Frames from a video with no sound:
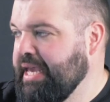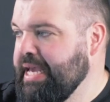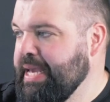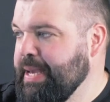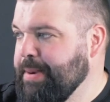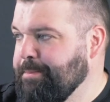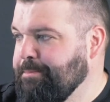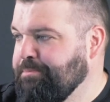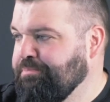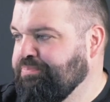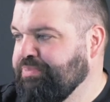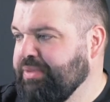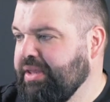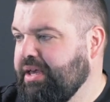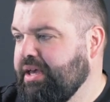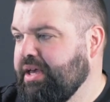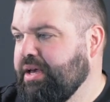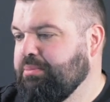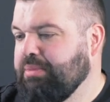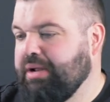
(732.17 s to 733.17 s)
Um,
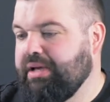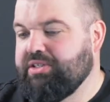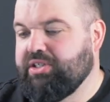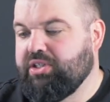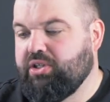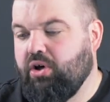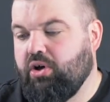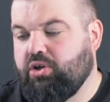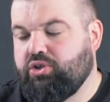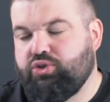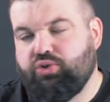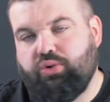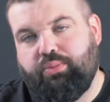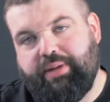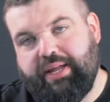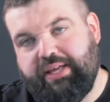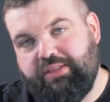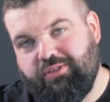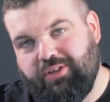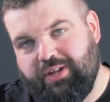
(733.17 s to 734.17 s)
but I was at Loughshore,
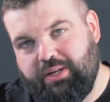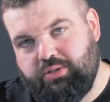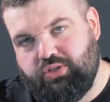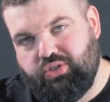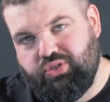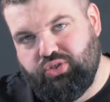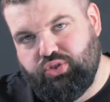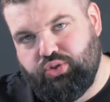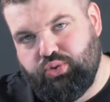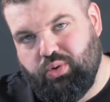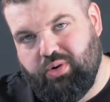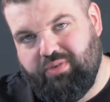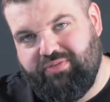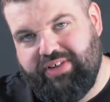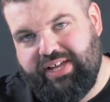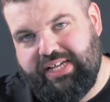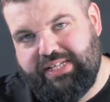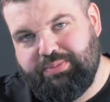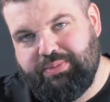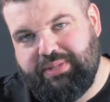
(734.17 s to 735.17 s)
but I thought I was doing Shore
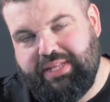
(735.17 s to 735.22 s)
Fest.